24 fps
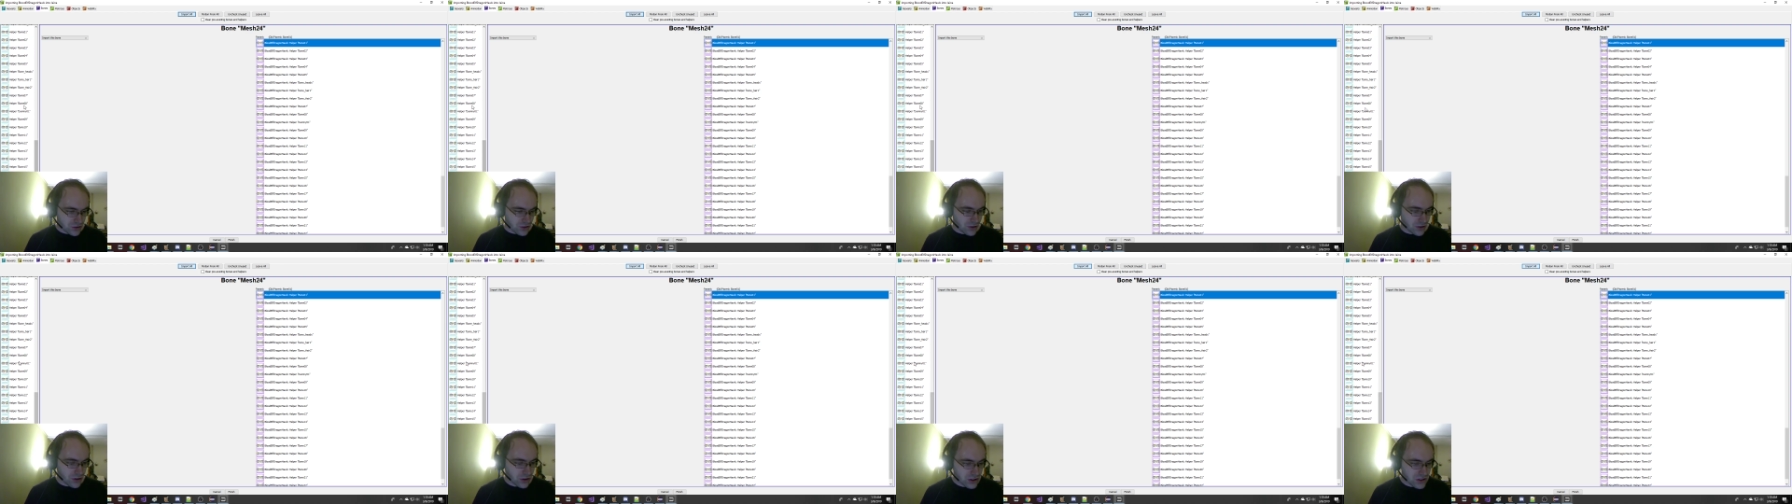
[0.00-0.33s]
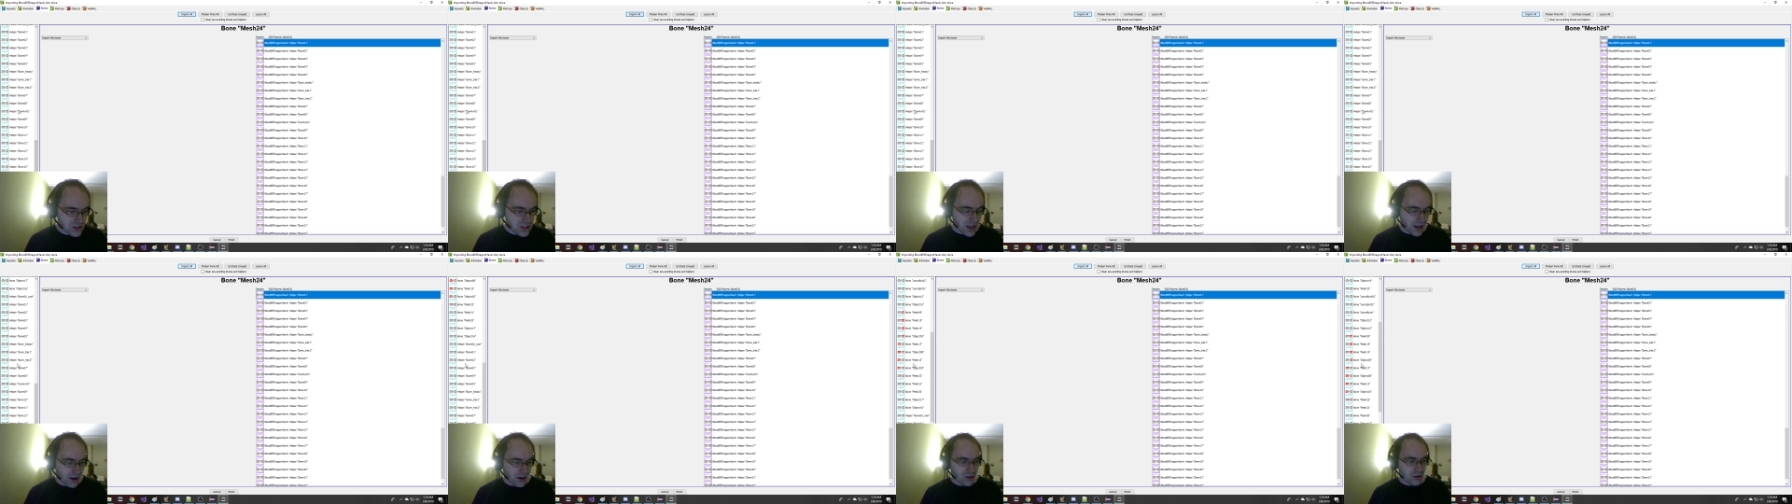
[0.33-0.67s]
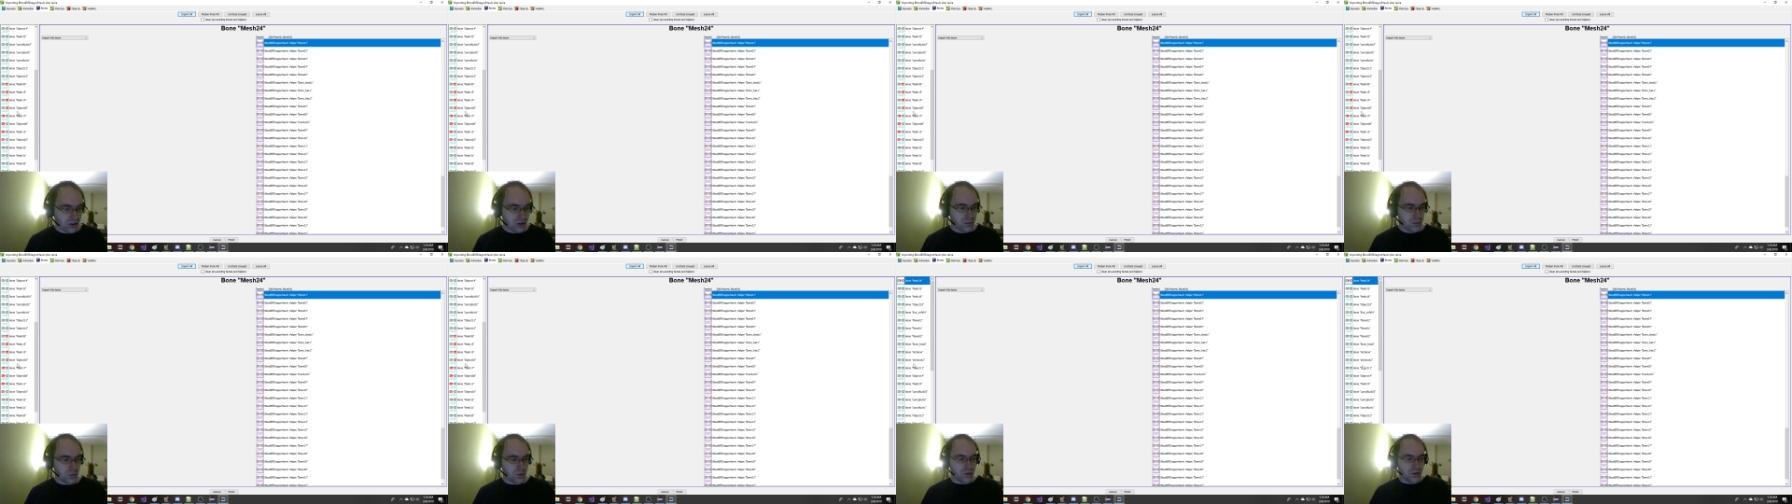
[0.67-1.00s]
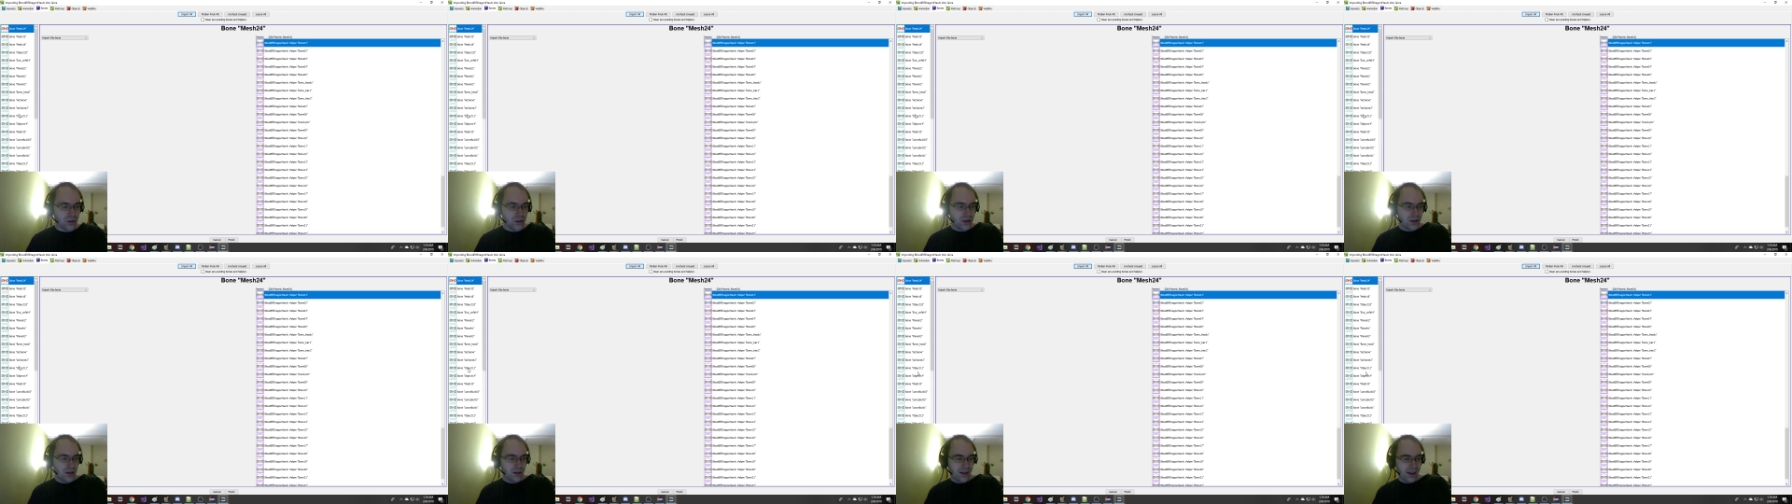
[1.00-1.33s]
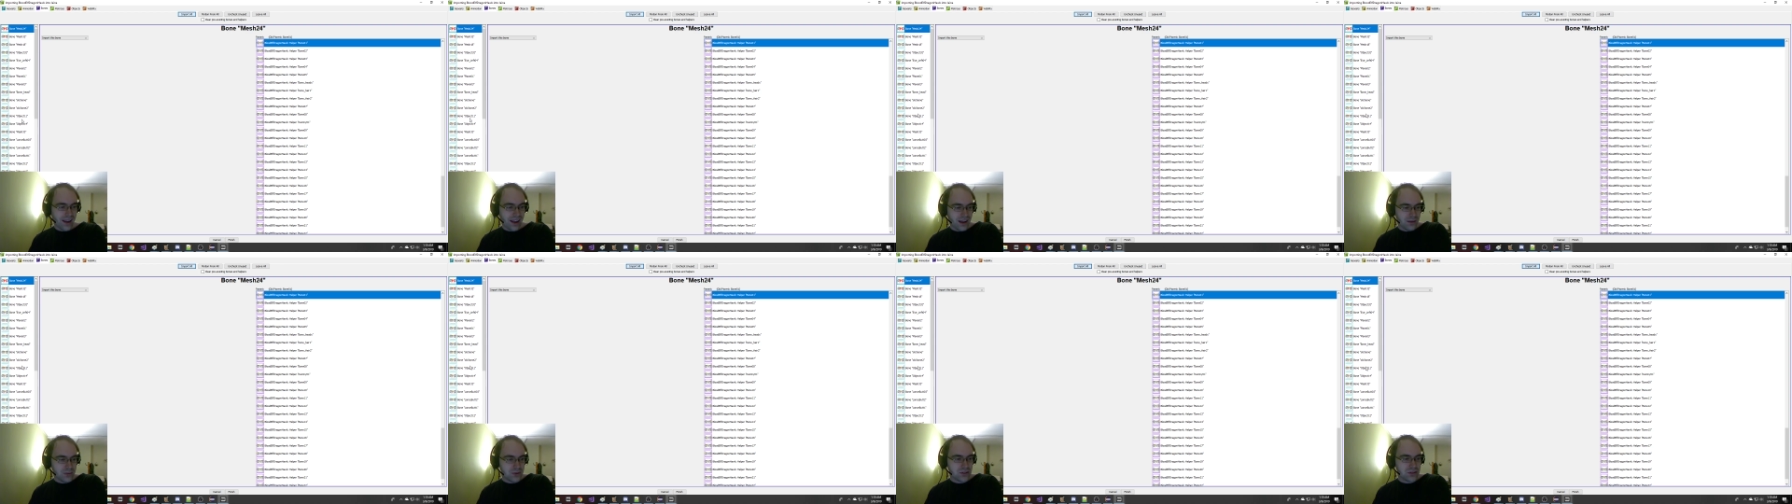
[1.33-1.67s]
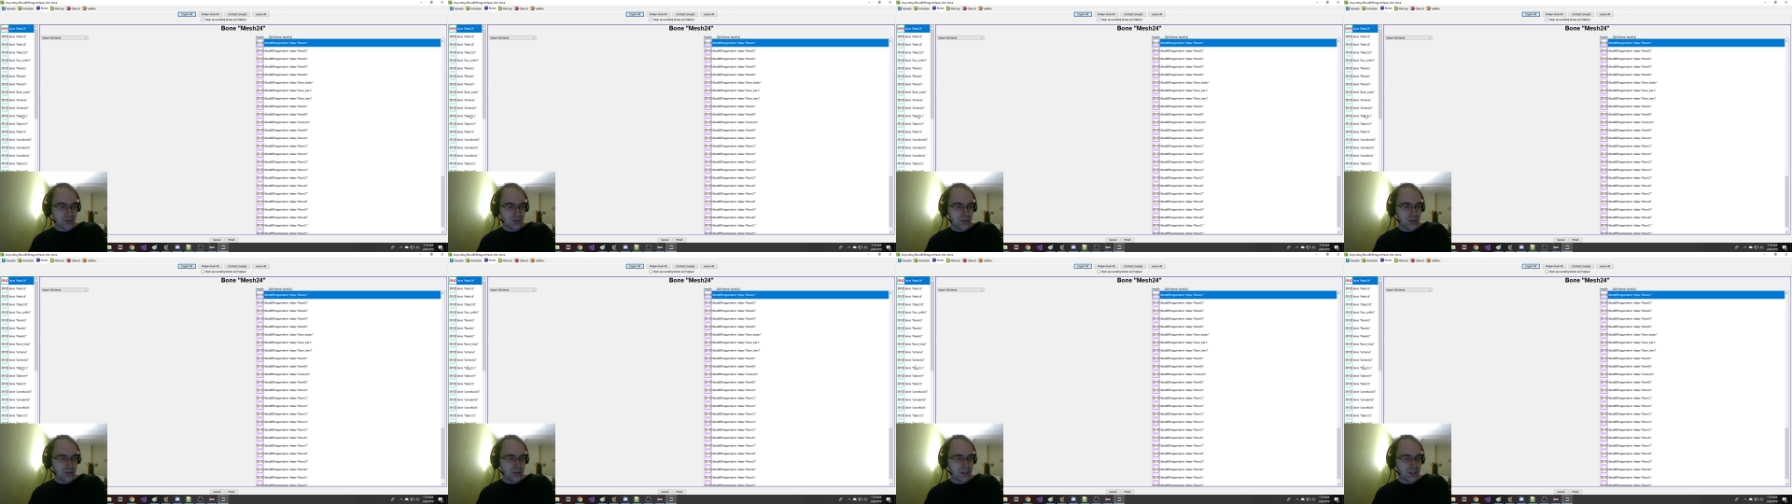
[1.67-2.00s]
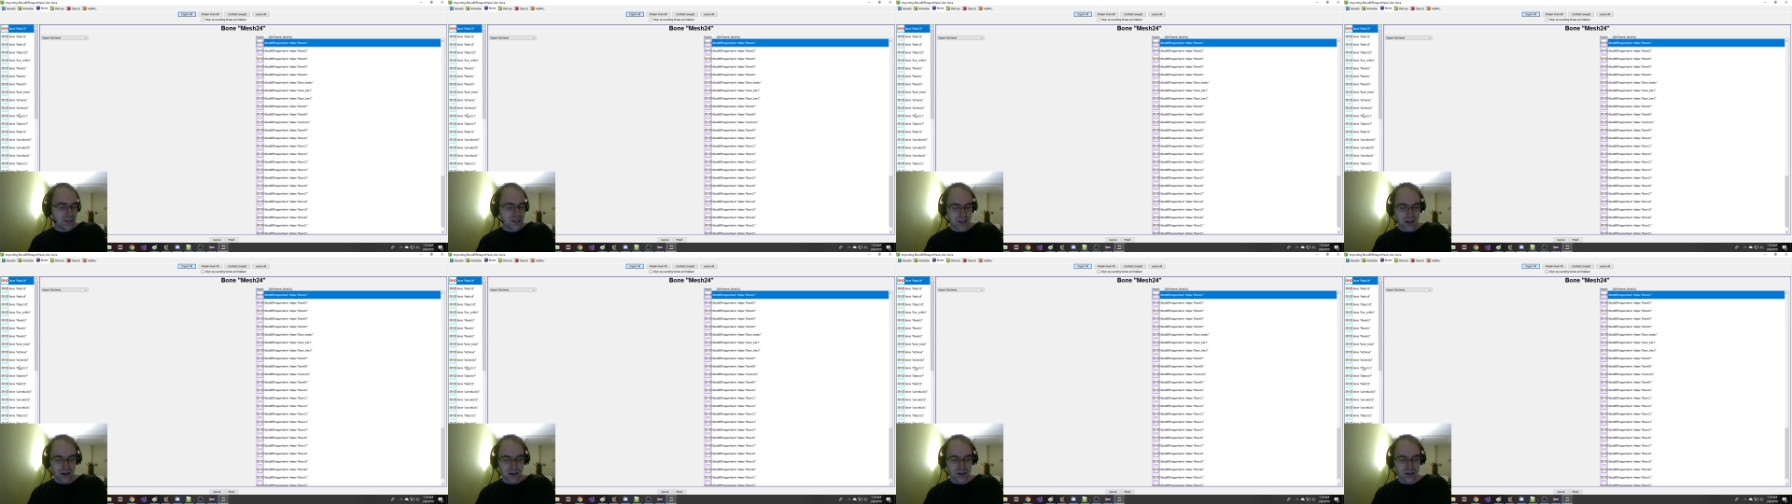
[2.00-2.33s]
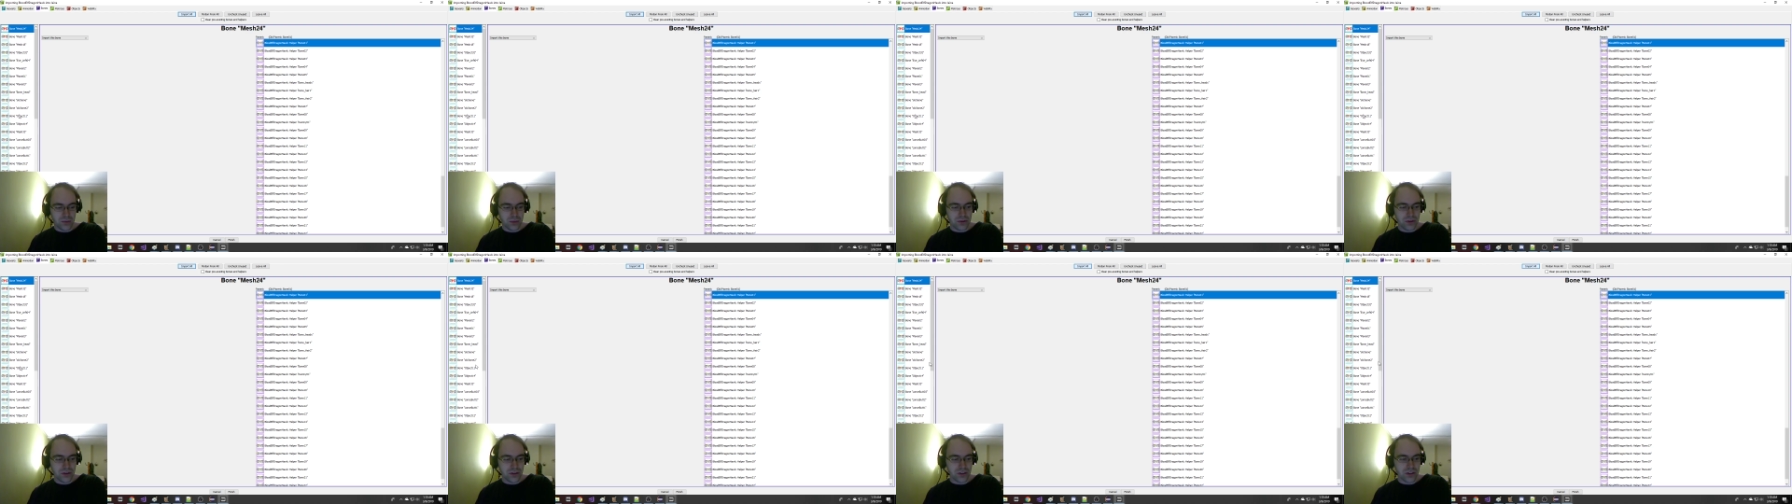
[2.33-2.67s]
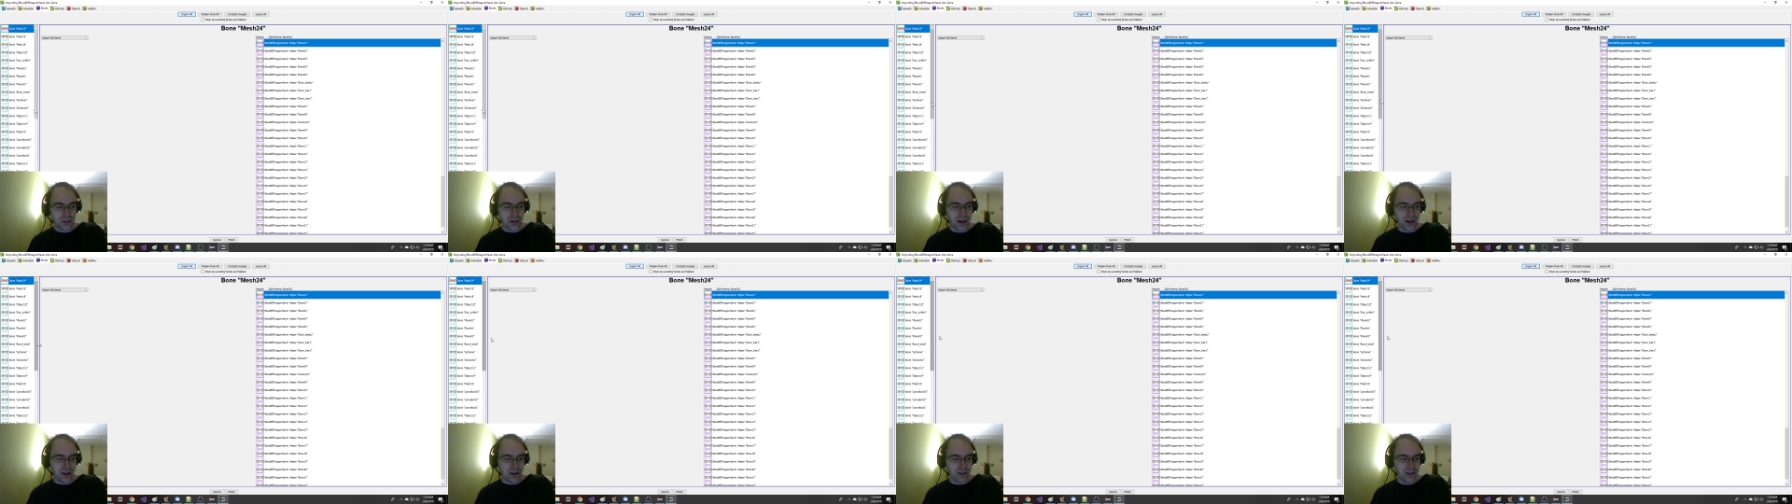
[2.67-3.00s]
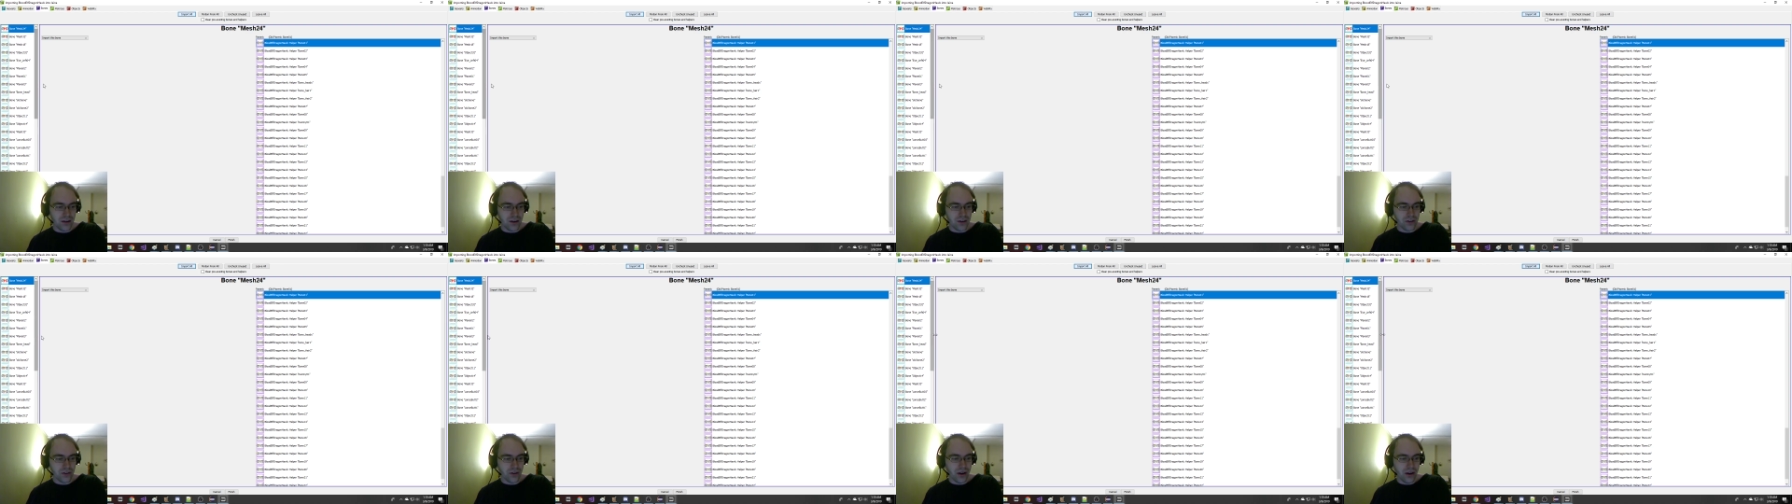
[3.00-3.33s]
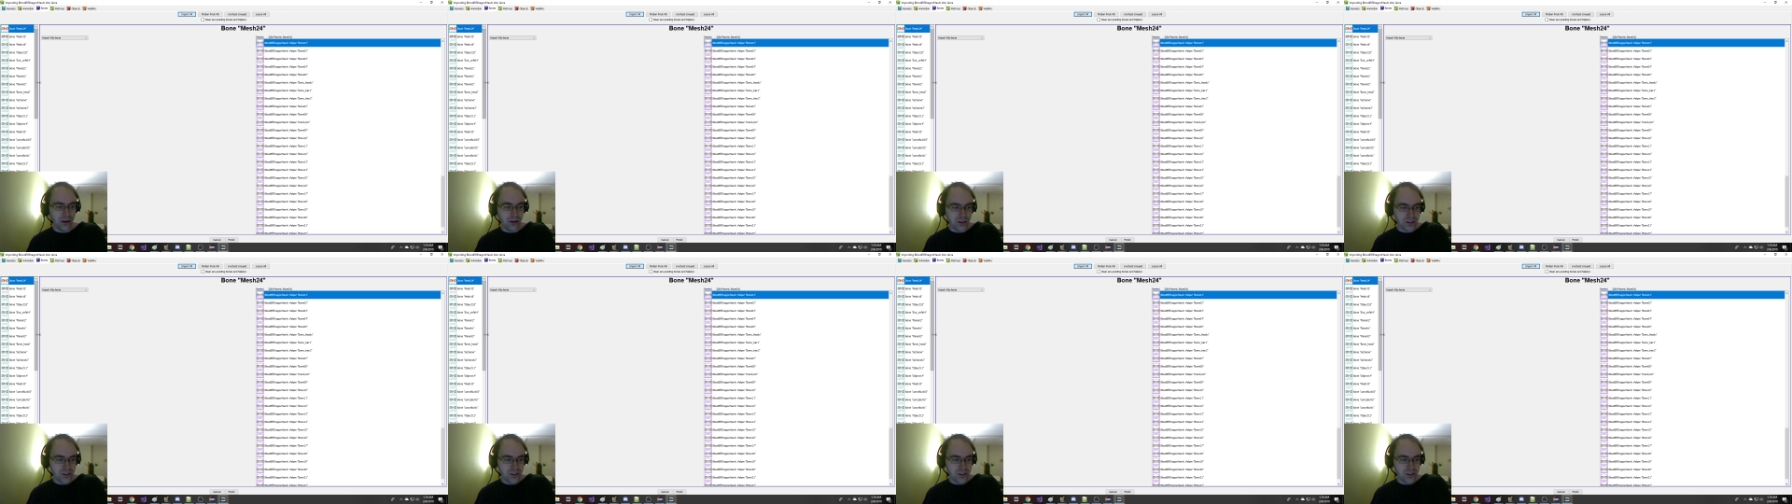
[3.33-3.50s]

are terrible, absolutely terrible in the Dragonhawk Rider.